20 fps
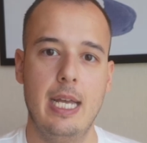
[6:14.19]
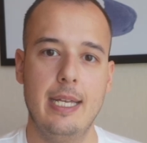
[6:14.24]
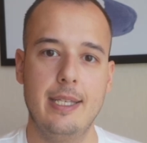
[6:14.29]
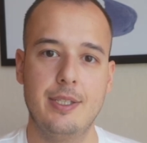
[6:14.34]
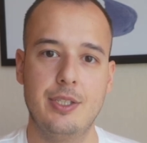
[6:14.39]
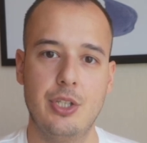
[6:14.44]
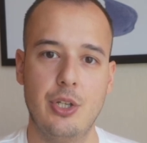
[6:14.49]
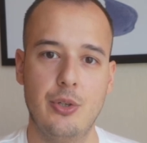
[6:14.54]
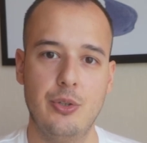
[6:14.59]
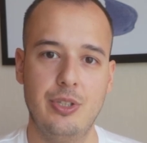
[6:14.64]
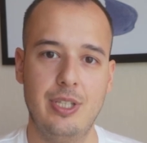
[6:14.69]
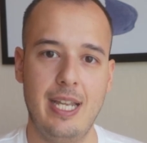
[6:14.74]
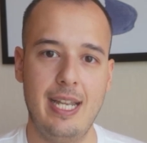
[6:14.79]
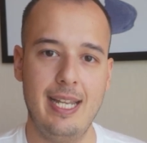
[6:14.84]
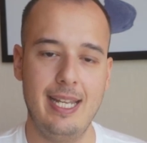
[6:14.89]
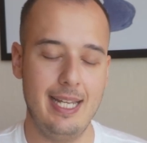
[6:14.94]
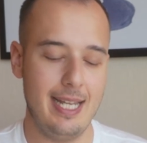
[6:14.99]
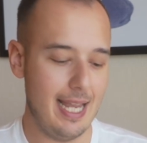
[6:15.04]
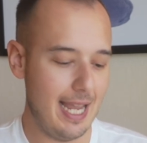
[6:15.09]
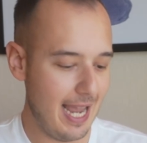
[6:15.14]
So
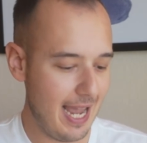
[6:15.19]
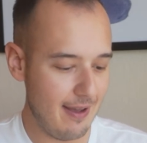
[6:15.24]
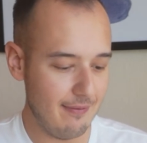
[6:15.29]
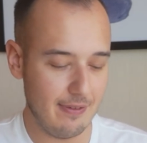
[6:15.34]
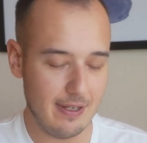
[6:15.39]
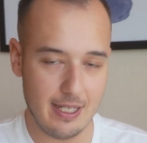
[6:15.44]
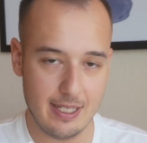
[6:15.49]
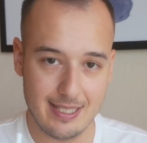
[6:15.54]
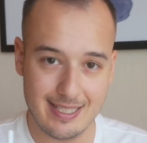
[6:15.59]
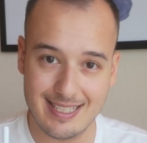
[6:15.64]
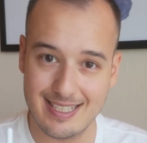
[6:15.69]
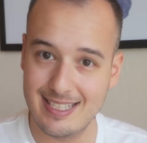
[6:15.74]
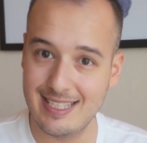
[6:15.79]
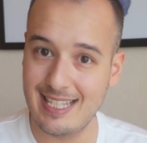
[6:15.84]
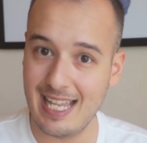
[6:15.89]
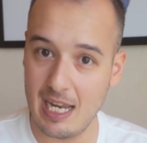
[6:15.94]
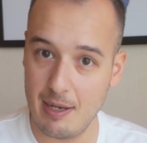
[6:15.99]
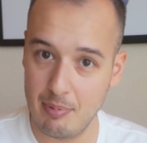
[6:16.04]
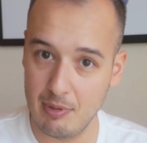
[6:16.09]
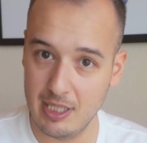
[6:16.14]
they have a
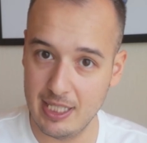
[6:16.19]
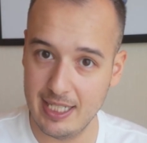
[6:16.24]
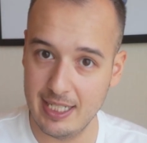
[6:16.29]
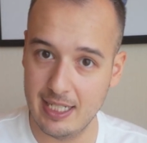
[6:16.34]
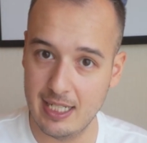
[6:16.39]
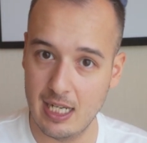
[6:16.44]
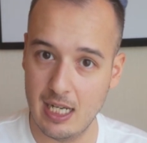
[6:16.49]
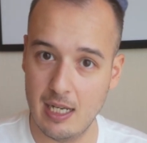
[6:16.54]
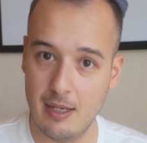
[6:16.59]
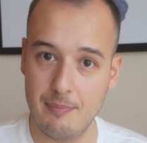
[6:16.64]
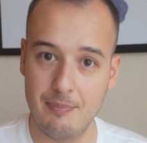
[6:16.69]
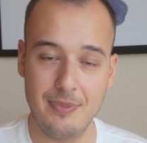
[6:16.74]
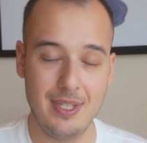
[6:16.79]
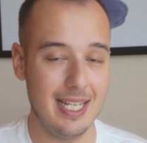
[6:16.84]
stable income,